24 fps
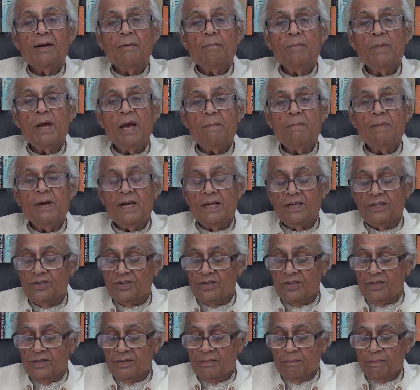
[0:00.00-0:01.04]

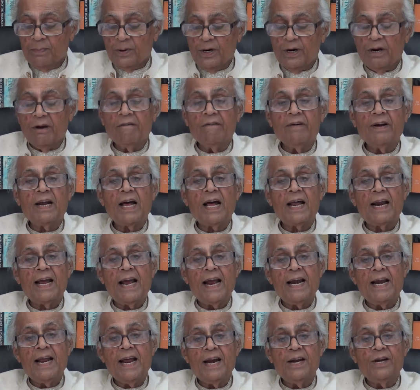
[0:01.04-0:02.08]
babies per hour are
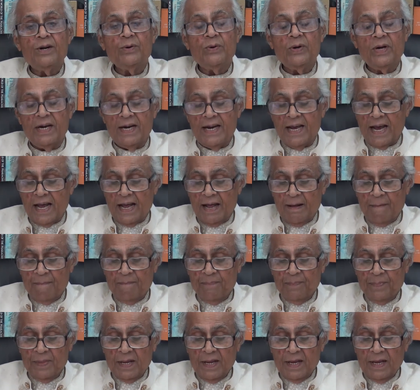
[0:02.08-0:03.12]
added to India.
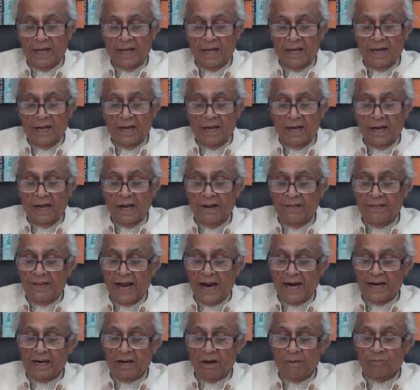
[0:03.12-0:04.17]
And
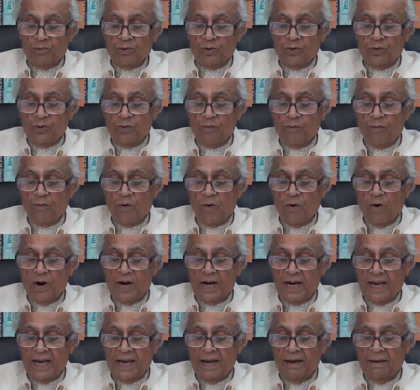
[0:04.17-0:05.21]
that comes to
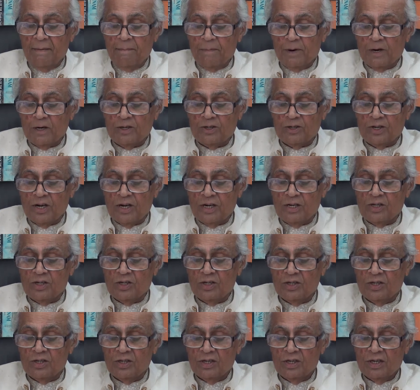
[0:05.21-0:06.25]
40
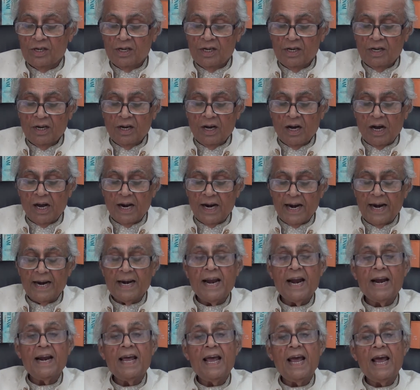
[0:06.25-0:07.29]
persons are
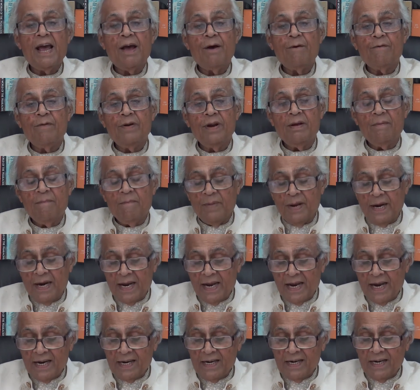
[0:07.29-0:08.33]
added every
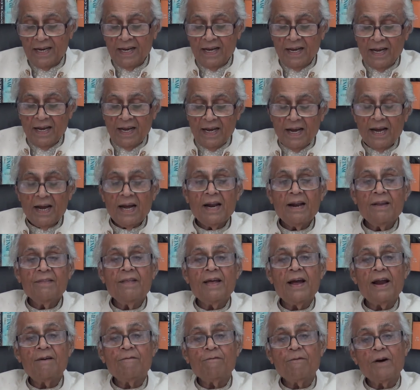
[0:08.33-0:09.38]
minute, and
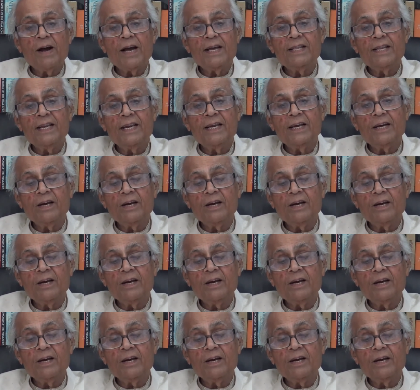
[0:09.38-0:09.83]
that finally